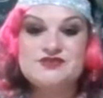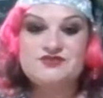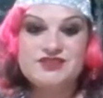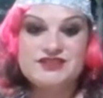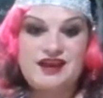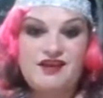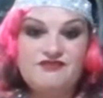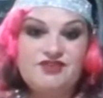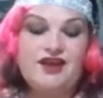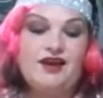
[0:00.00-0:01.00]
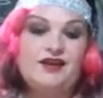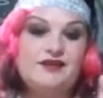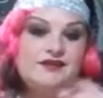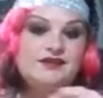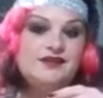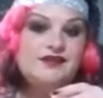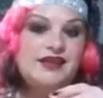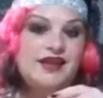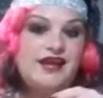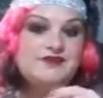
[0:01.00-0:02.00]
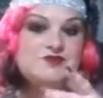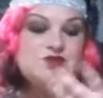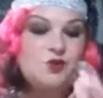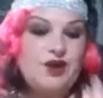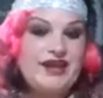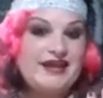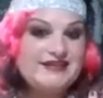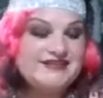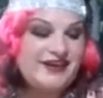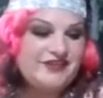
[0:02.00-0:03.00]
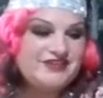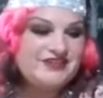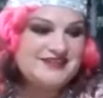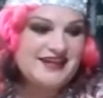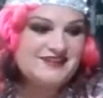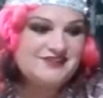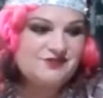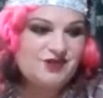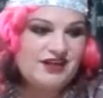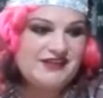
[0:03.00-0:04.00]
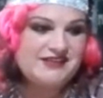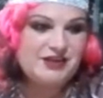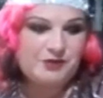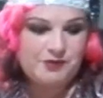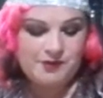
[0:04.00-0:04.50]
was to Philadelphia. Philadelphia. And, and I, so I had to tell the detective what I knew.